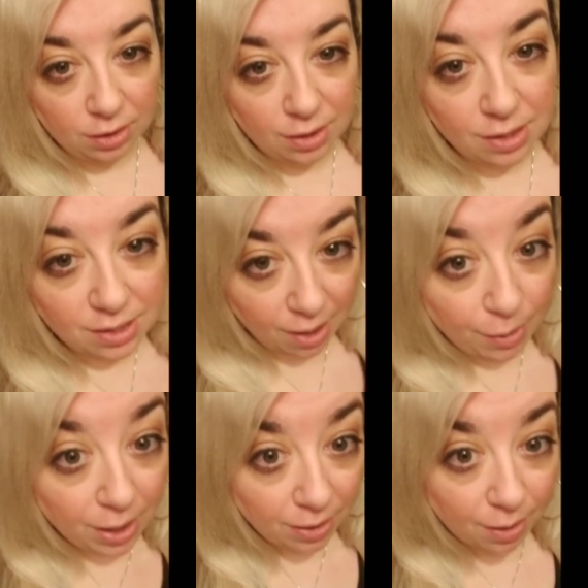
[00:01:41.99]
this is how
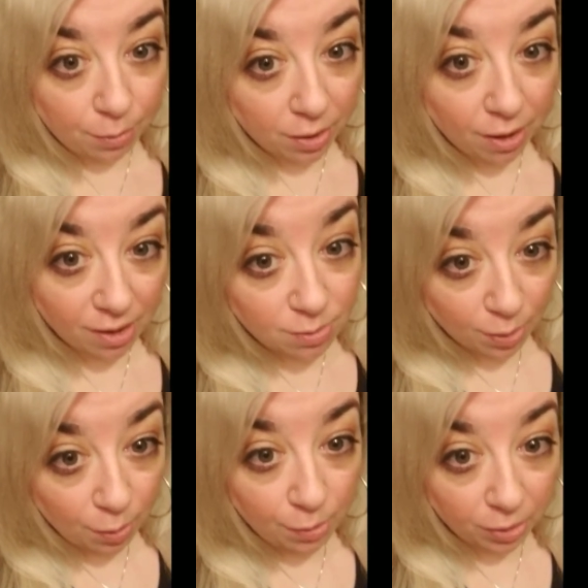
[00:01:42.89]
we end up with
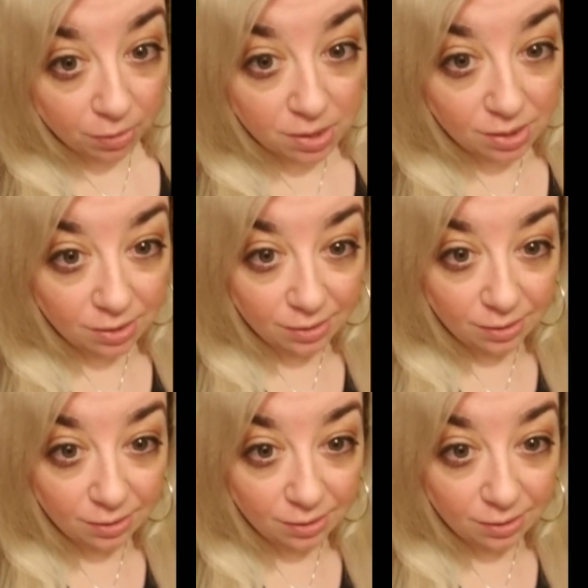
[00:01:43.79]
hospital bills.